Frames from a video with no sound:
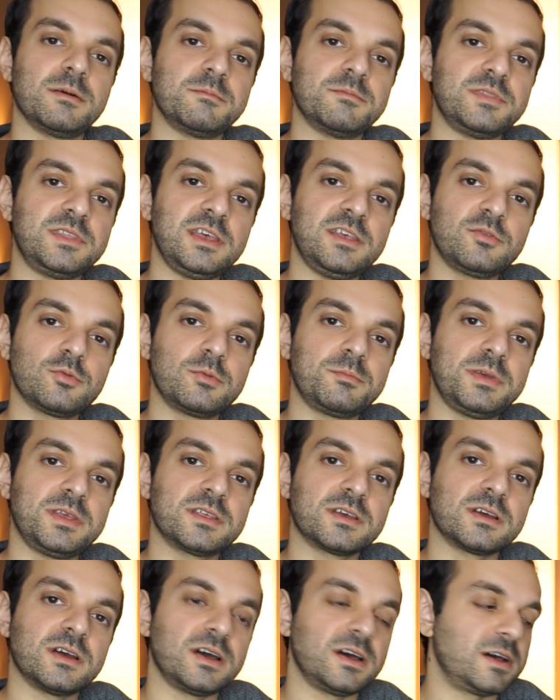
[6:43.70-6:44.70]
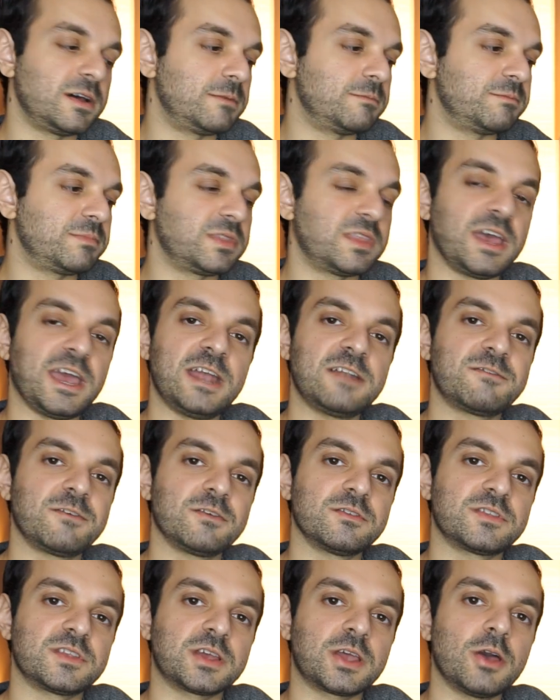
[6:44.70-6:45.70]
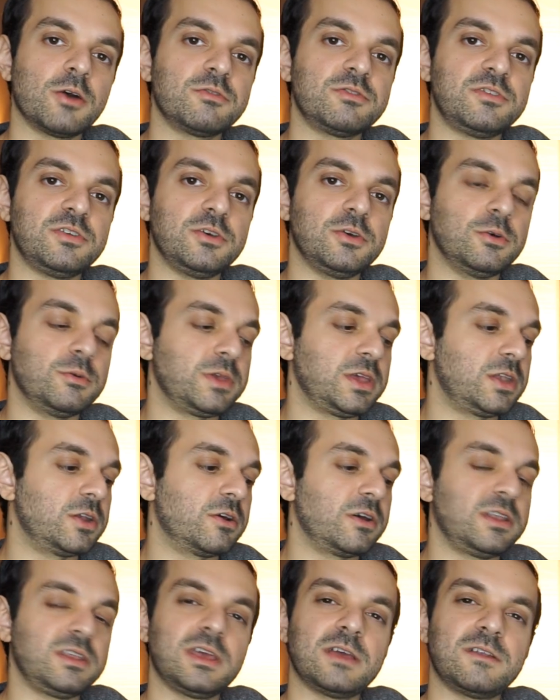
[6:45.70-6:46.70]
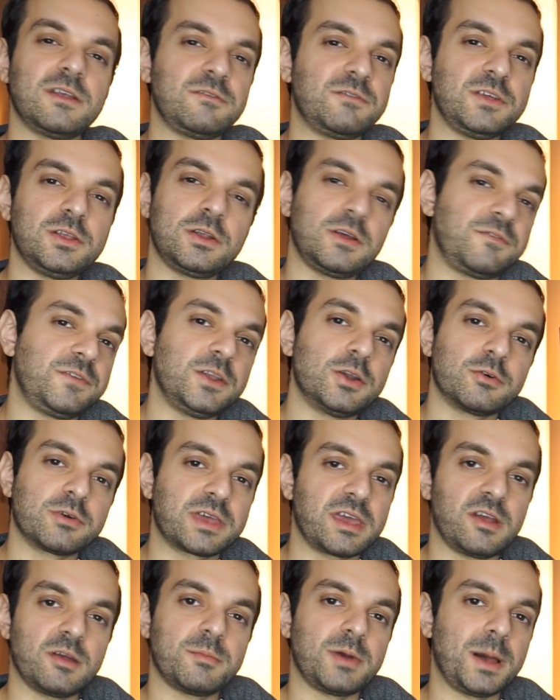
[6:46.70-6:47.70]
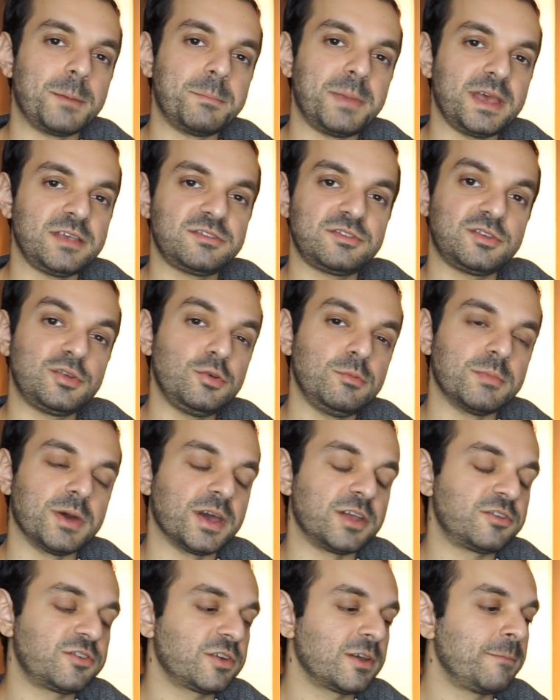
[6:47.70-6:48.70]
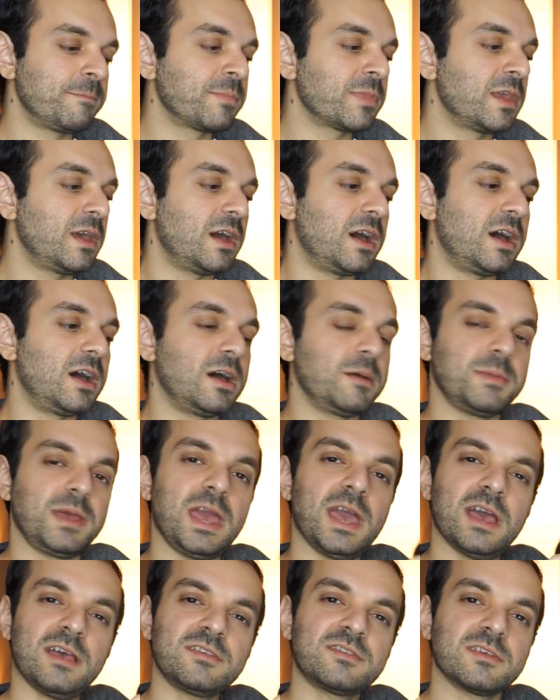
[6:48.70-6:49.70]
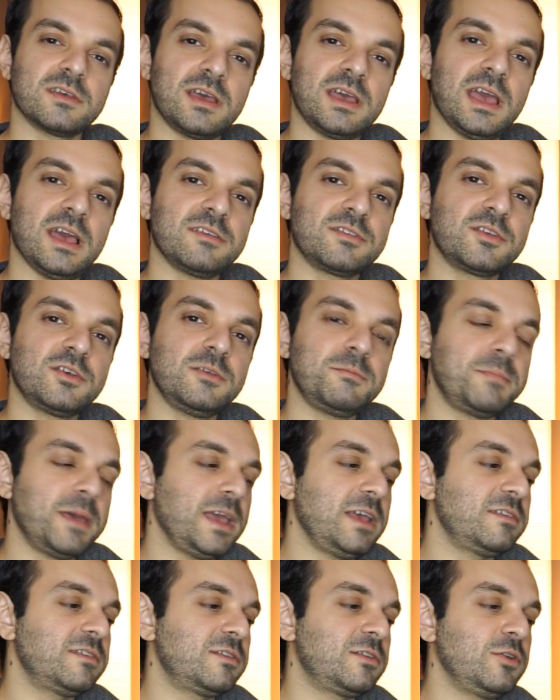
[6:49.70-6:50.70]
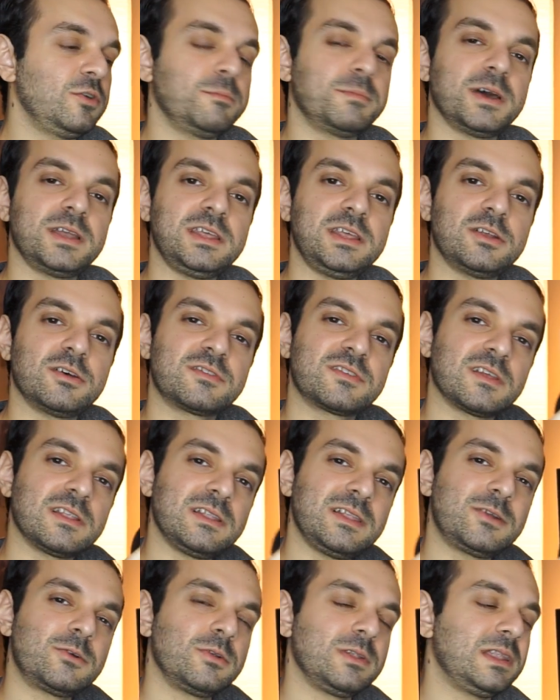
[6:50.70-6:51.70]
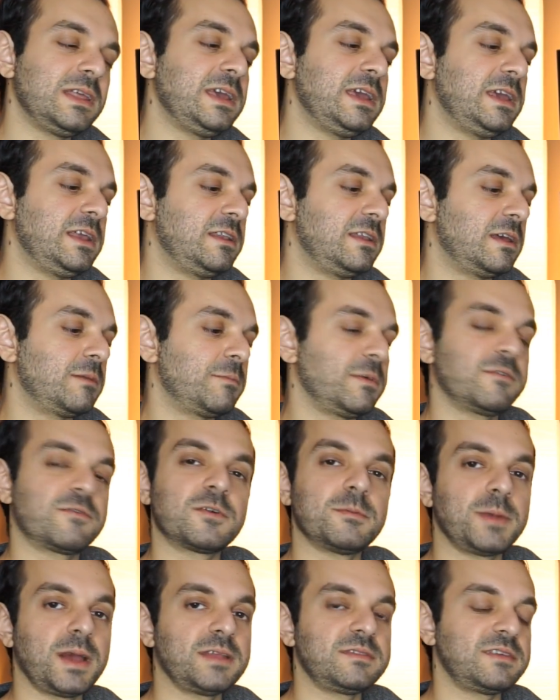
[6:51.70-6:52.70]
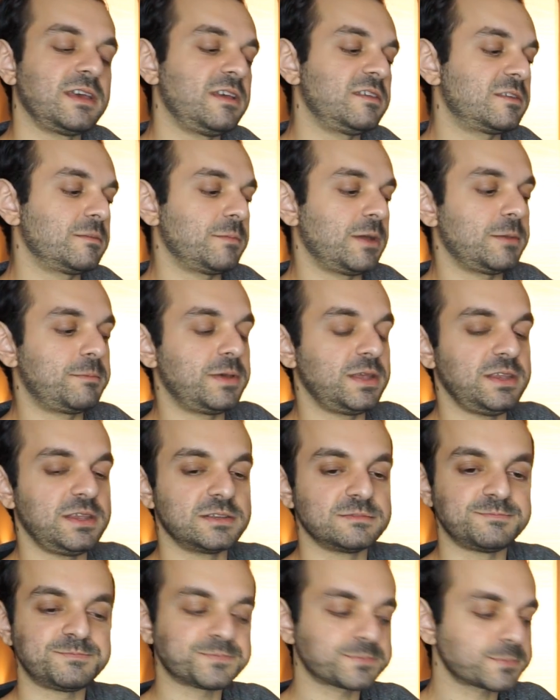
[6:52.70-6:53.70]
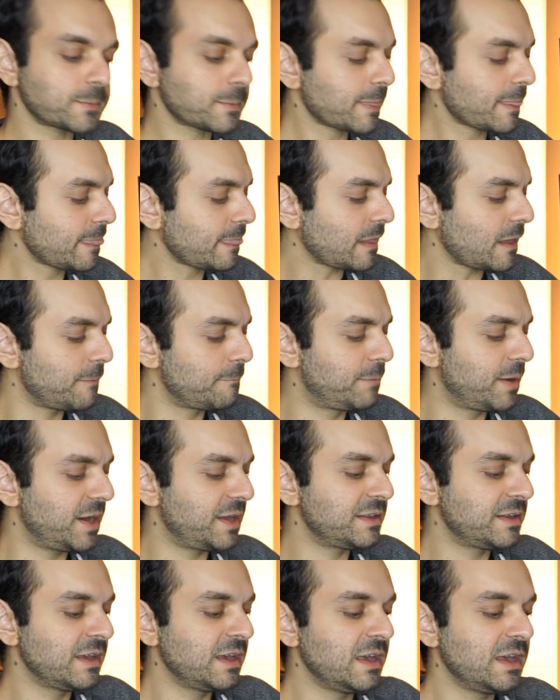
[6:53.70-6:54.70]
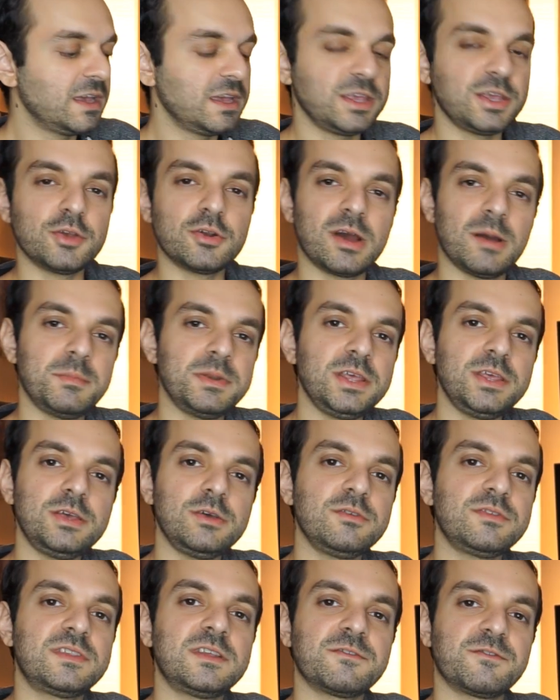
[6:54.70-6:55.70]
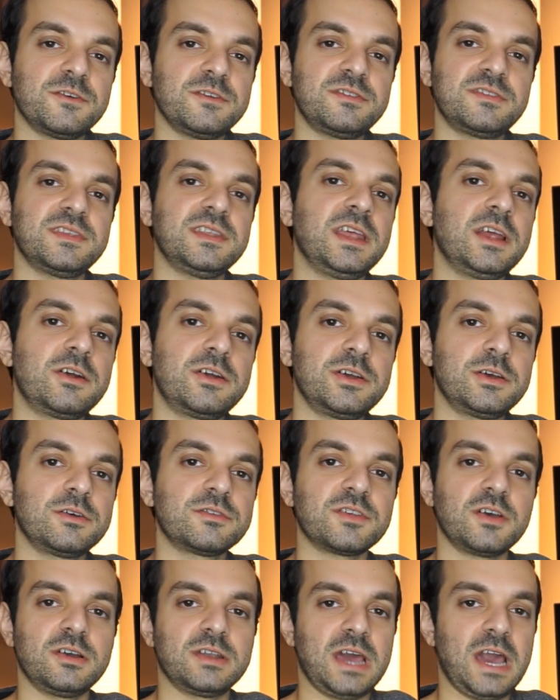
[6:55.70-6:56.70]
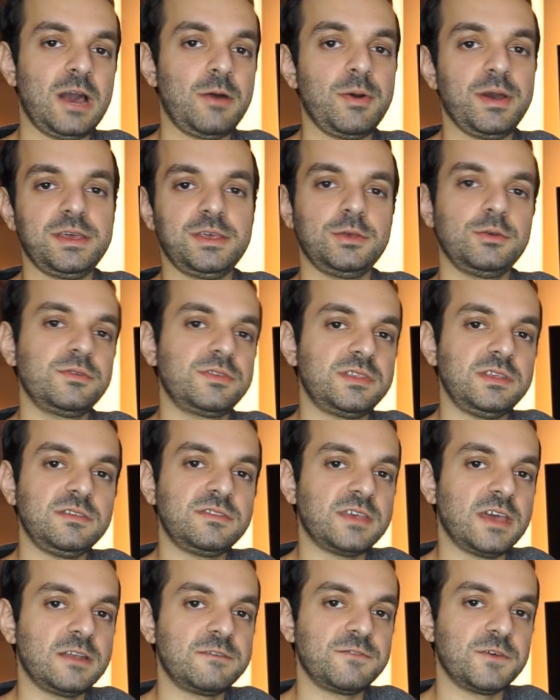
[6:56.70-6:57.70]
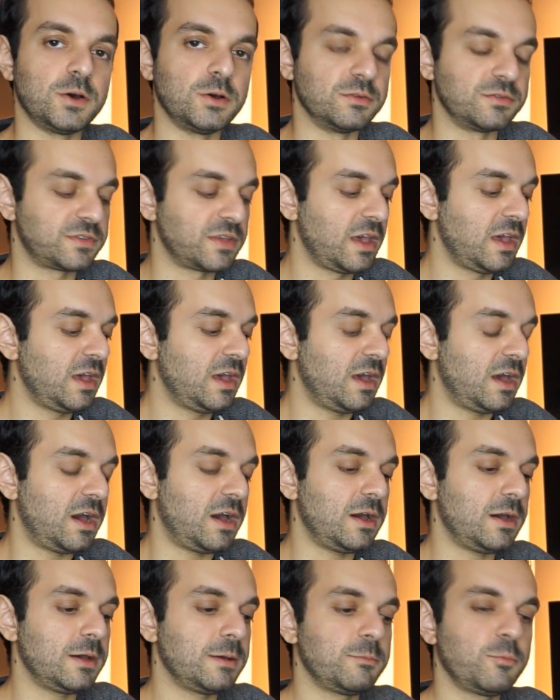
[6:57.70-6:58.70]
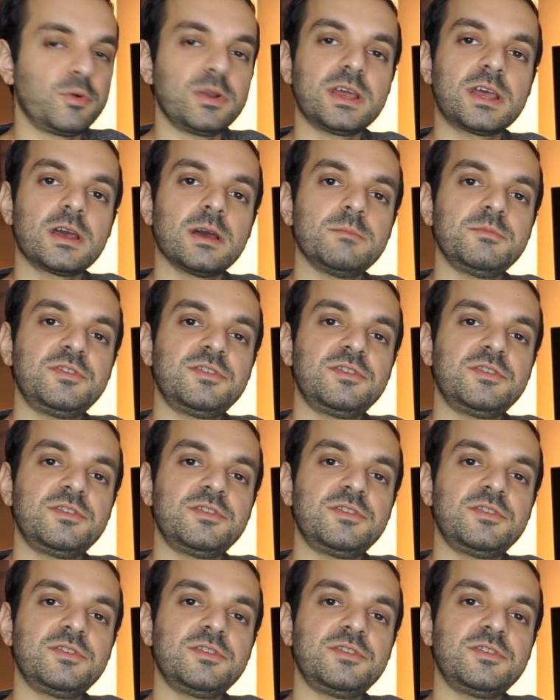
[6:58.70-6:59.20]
These would be the headphones to go to, you know, and if you don't care about bass too much. It has good bass too, but you know, it's a little lean for my taste, in my opinion. But you know, I'm going to use different scenarios on how I use these headphones. When it comes